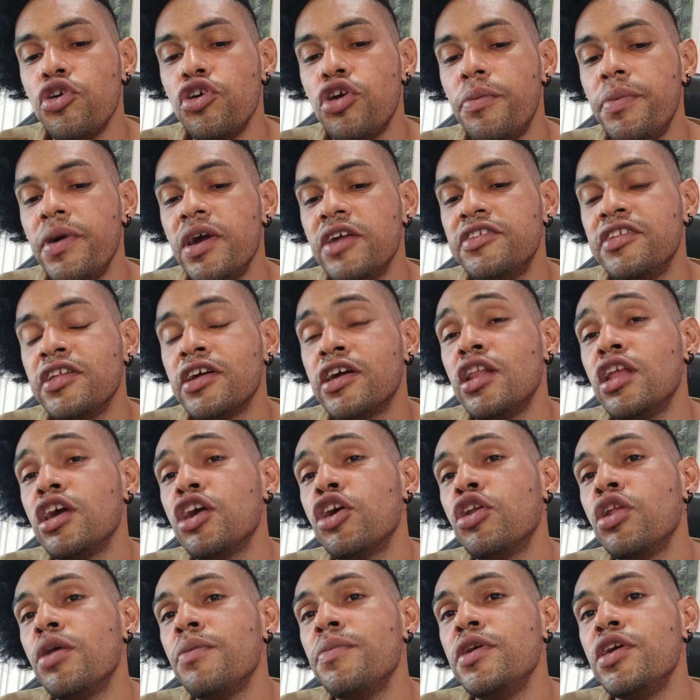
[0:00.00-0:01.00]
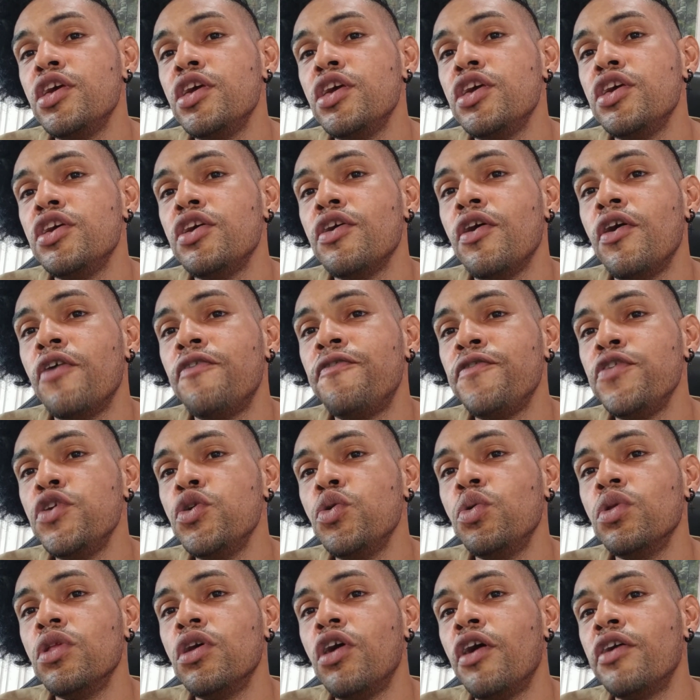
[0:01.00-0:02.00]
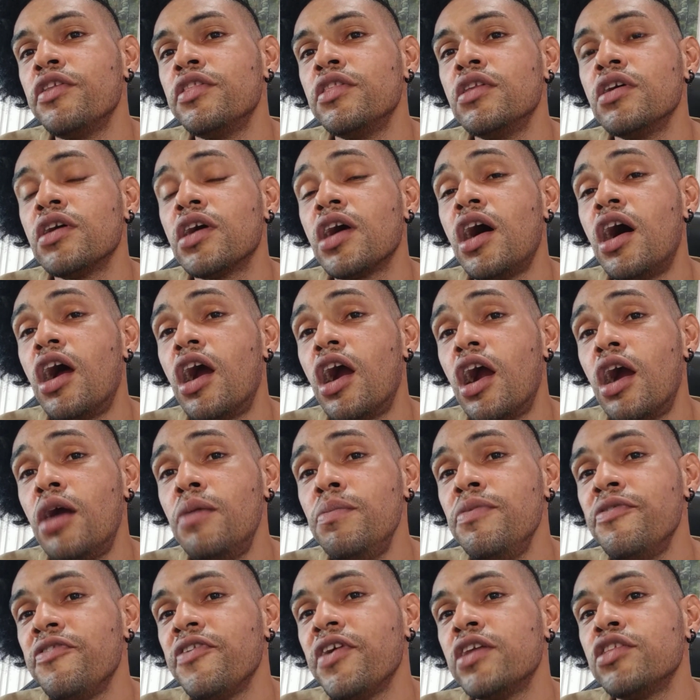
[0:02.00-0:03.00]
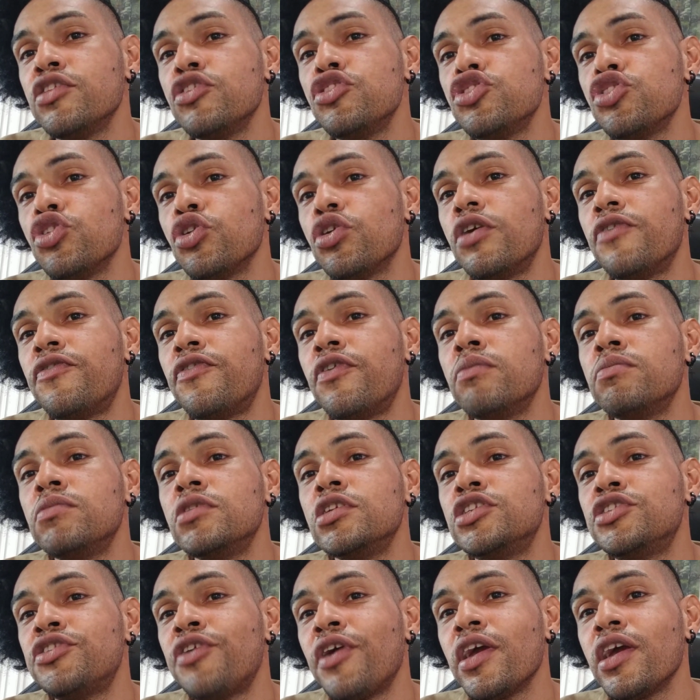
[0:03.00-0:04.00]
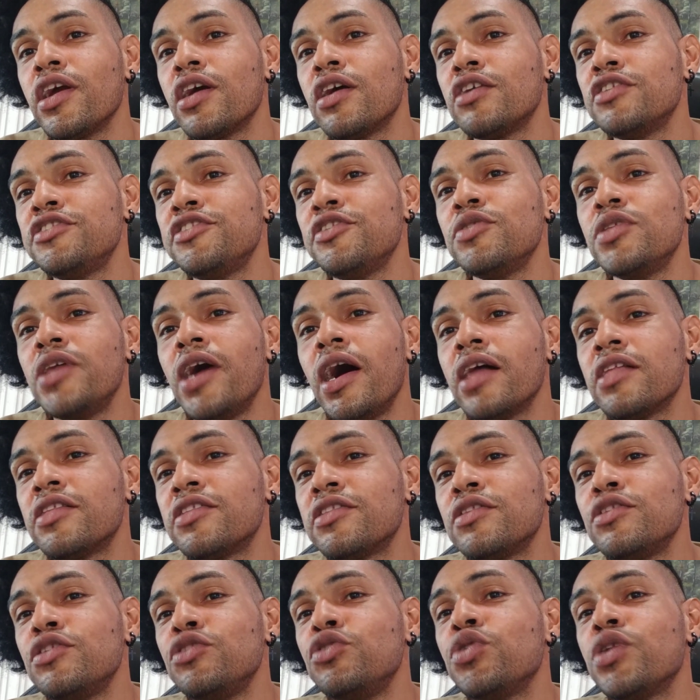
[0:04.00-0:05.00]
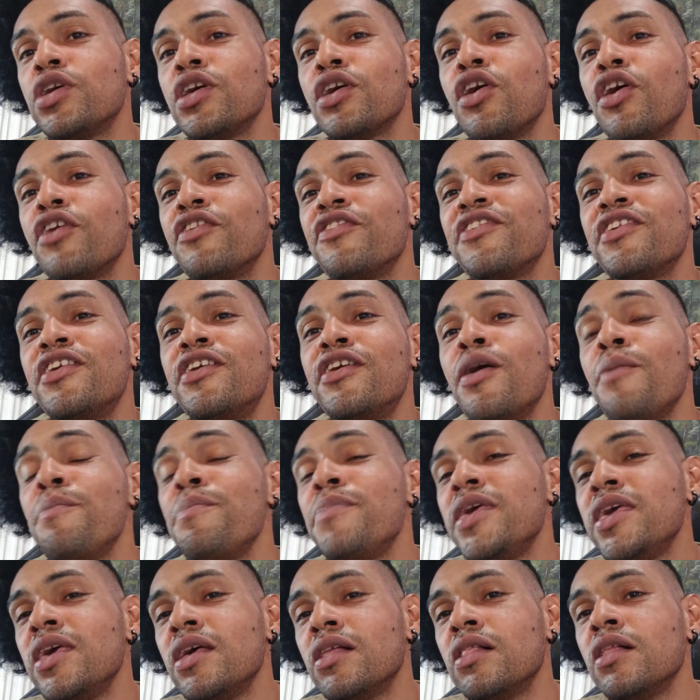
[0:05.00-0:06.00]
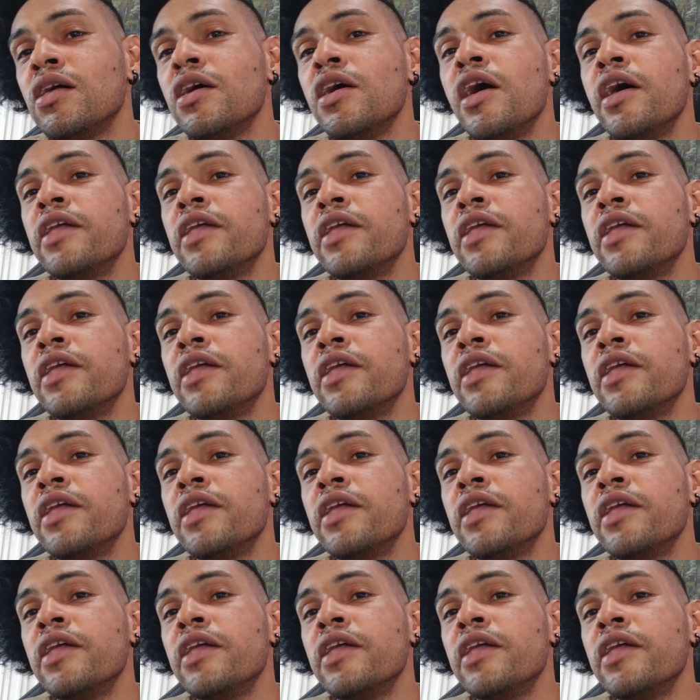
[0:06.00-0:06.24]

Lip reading: you're basically going to be fuel on the carbs and the sugar from the drink. So that you can consider a meal.